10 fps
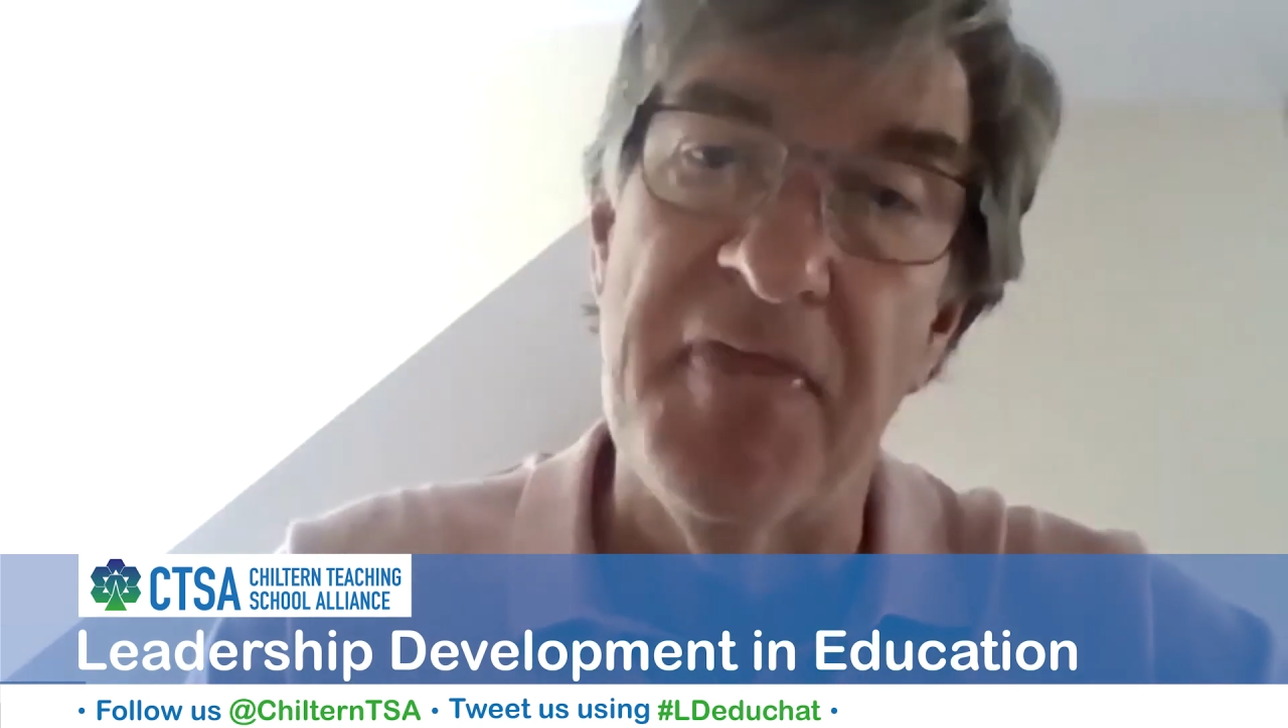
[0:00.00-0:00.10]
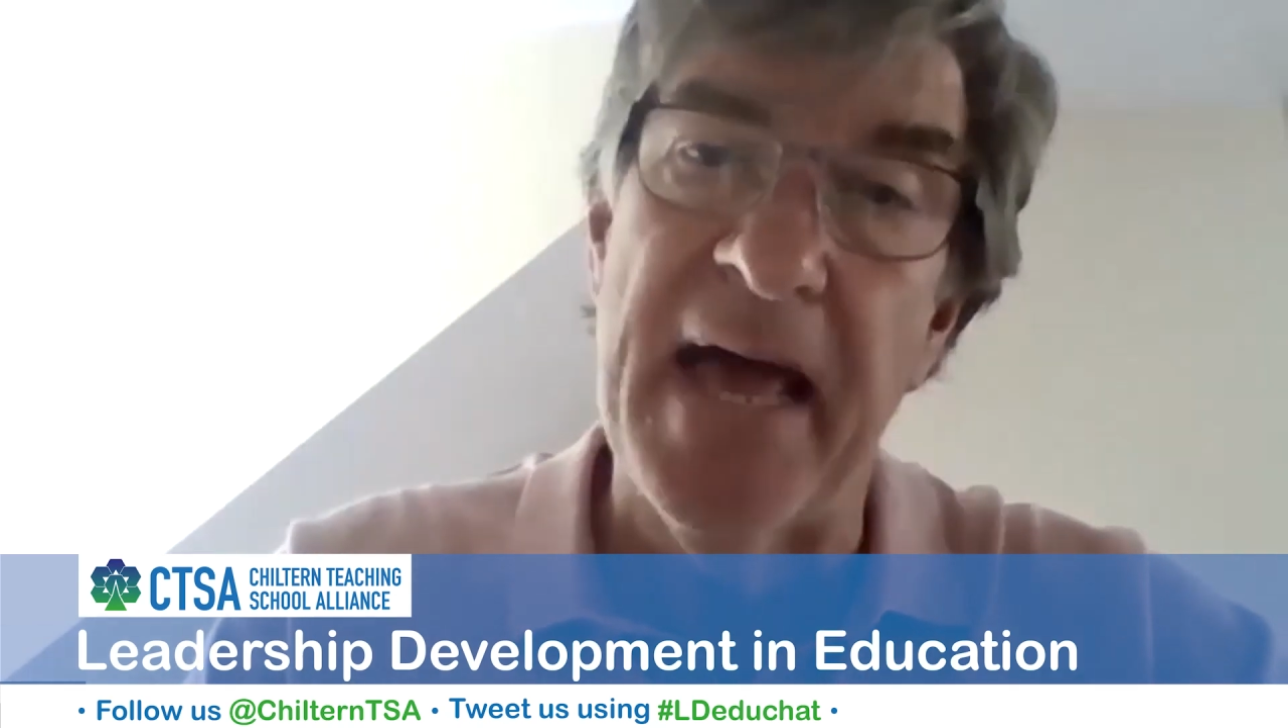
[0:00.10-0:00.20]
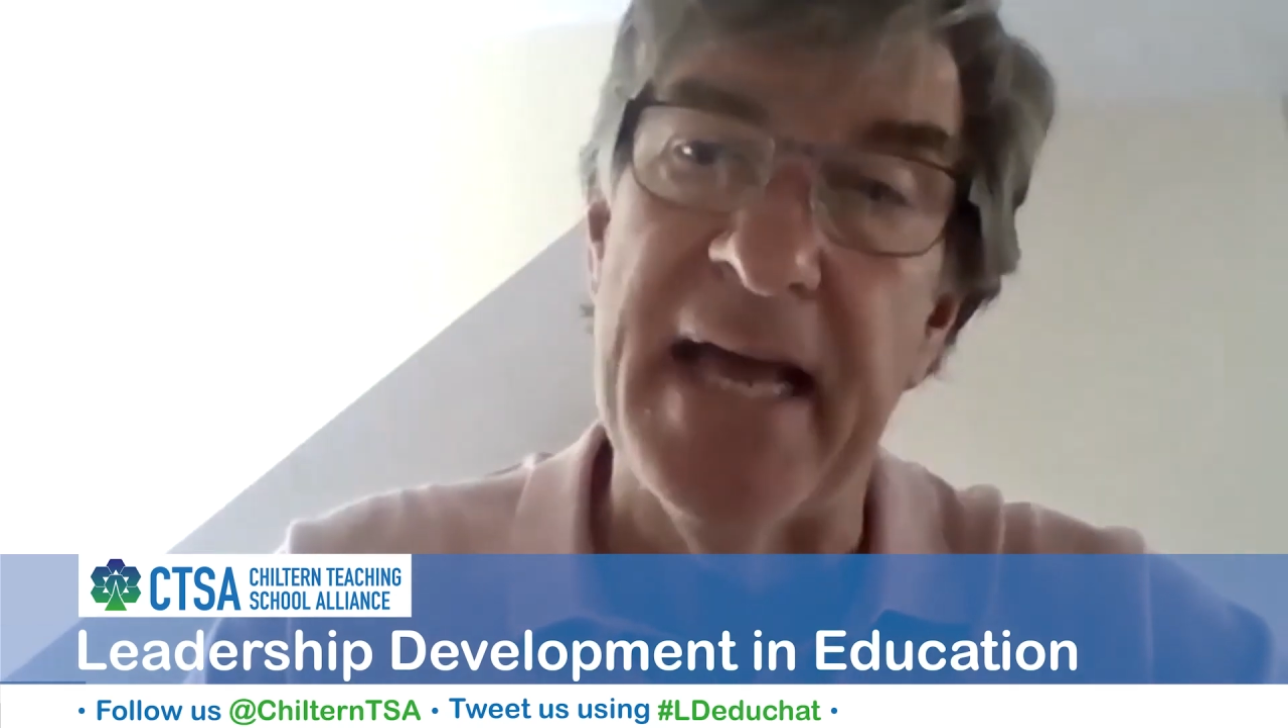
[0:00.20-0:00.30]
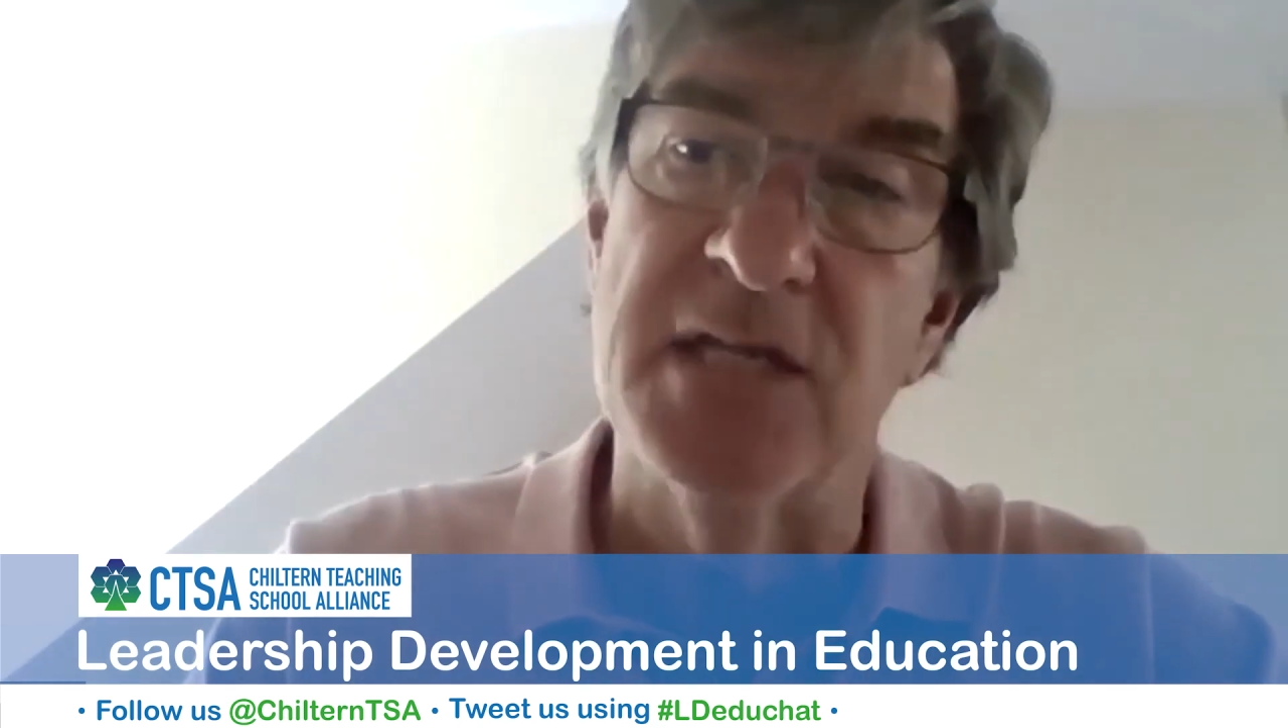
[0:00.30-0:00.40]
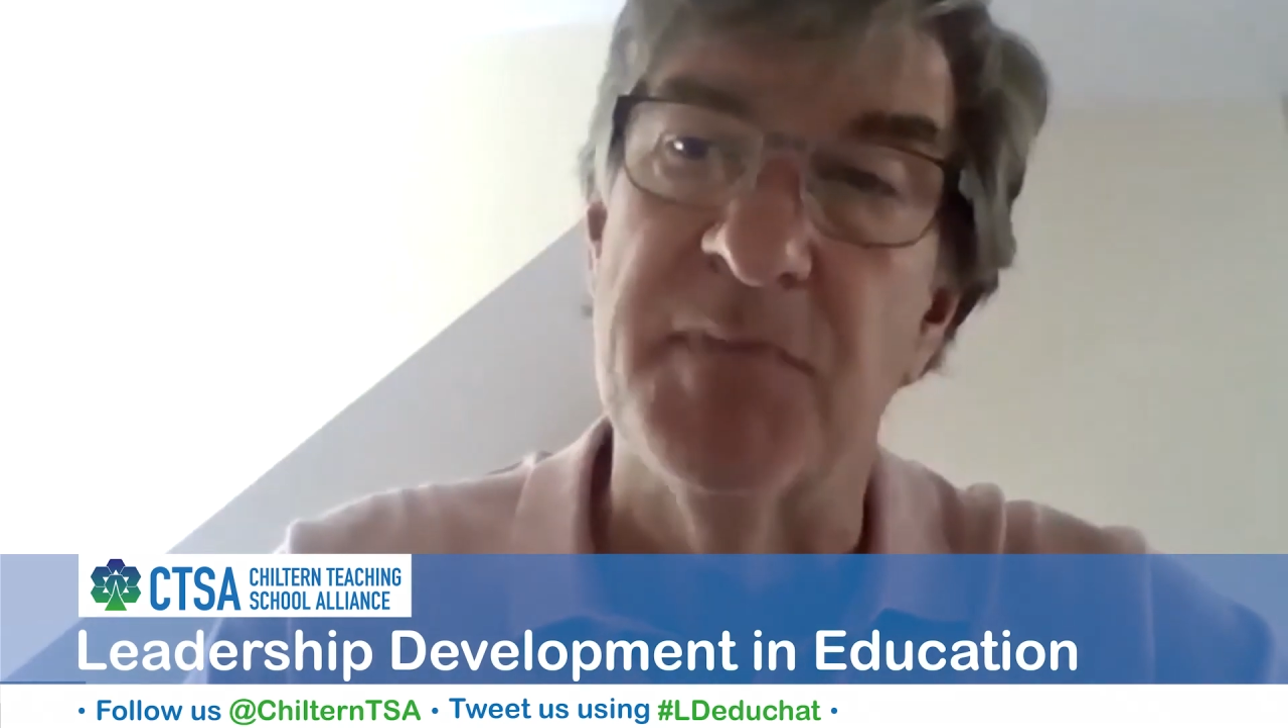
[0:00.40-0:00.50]

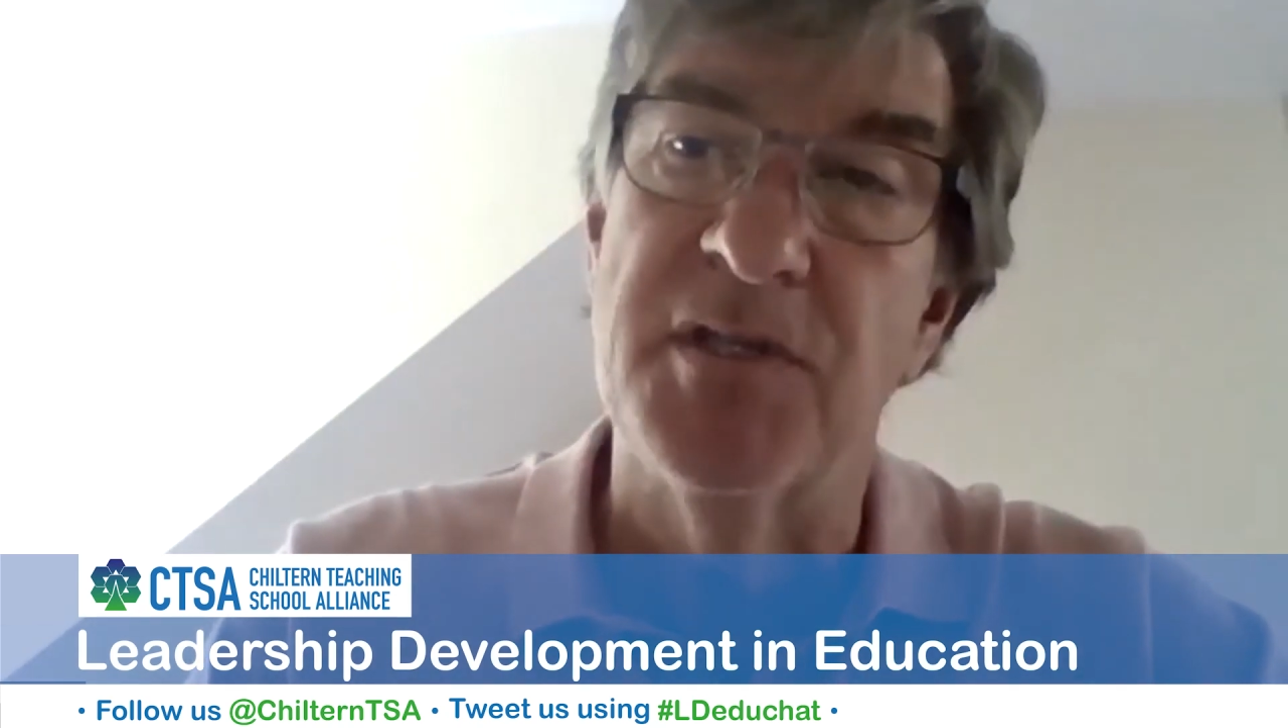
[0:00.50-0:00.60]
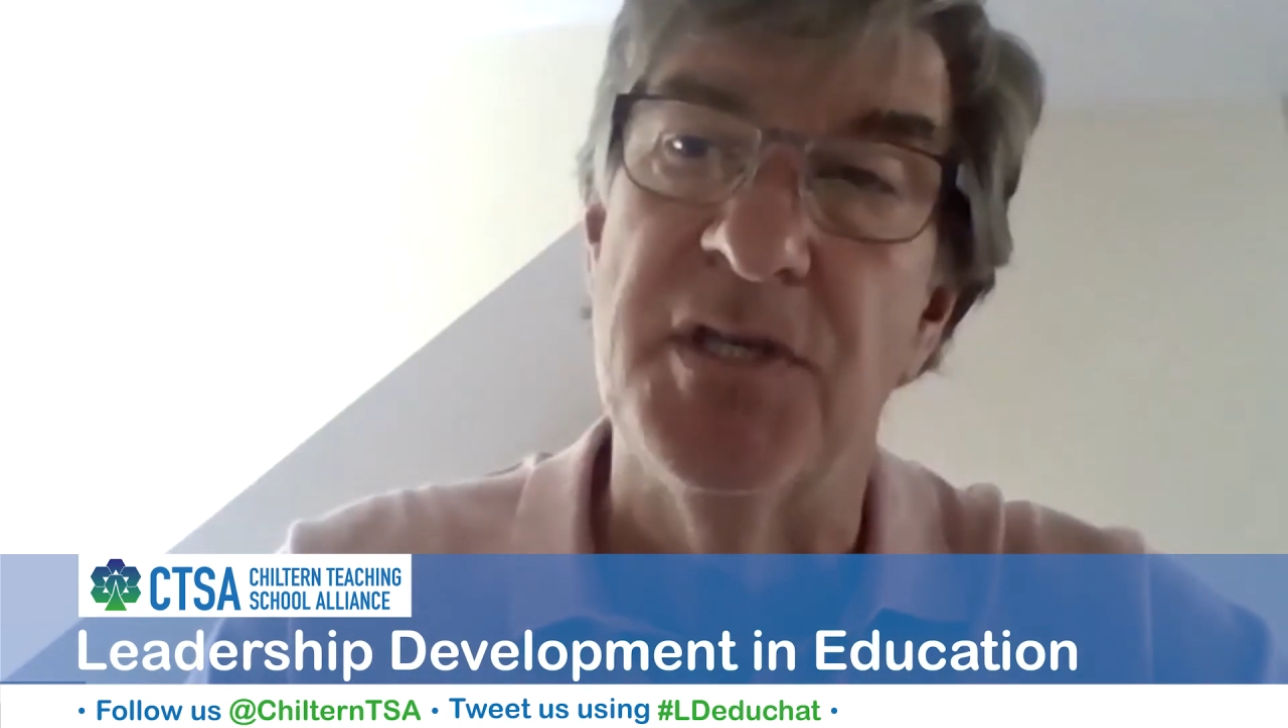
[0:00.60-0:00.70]
that as much